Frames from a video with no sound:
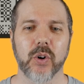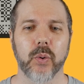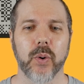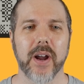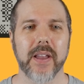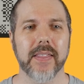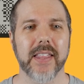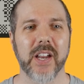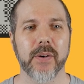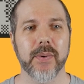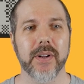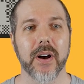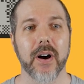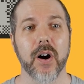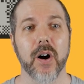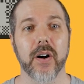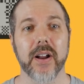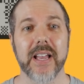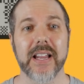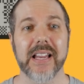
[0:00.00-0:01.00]
quite there. We
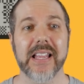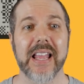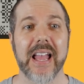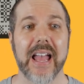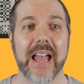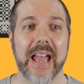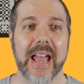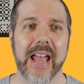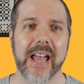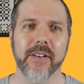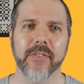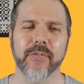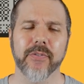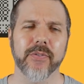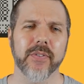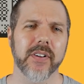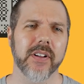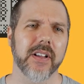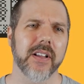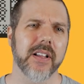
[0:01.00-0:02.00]
are hitting
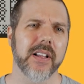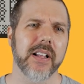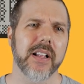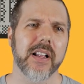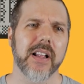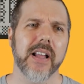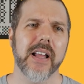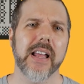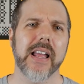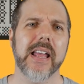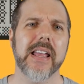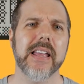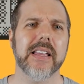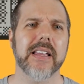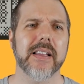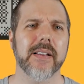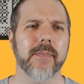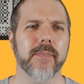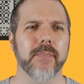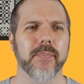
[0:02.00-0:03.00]
half a
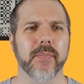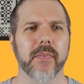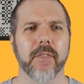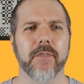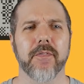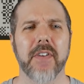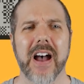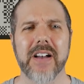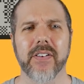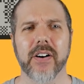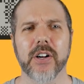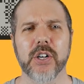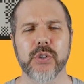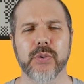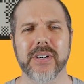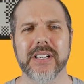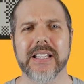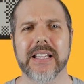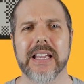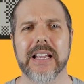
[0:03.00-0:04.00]

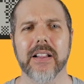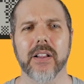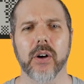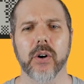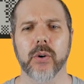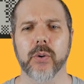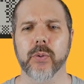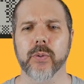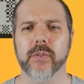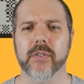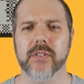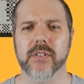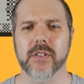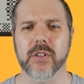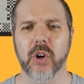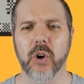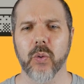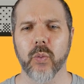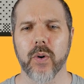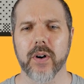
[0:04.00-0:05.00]
500 kilos.
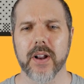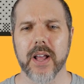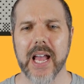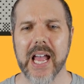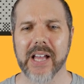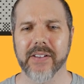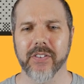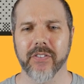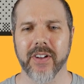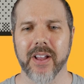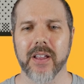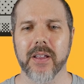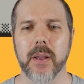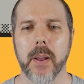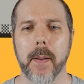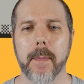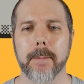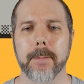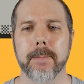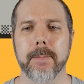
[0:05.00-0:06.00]
So 1/2 of a
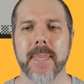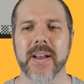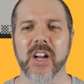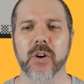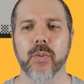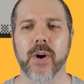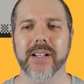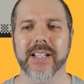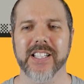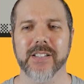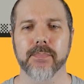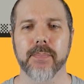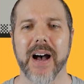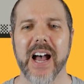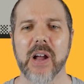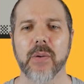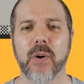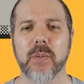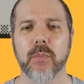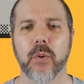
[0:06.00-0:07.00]
megawatt. Let's
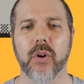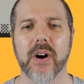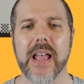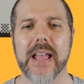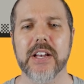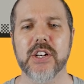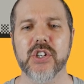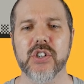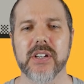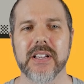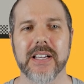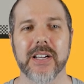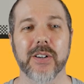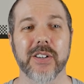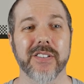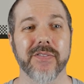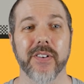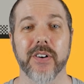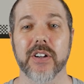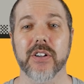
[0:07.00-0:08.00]
buy one more engine here.
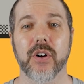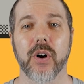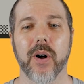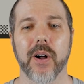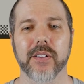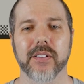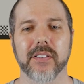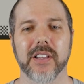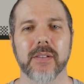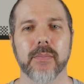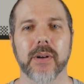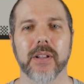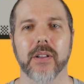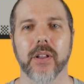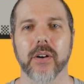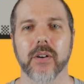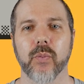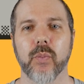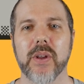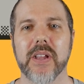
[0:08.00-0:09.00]
It's very costly, but
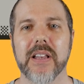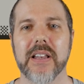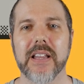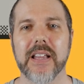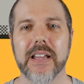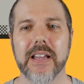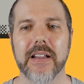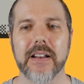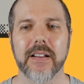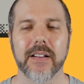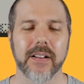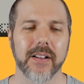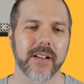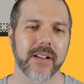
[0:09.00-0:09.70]
look, we need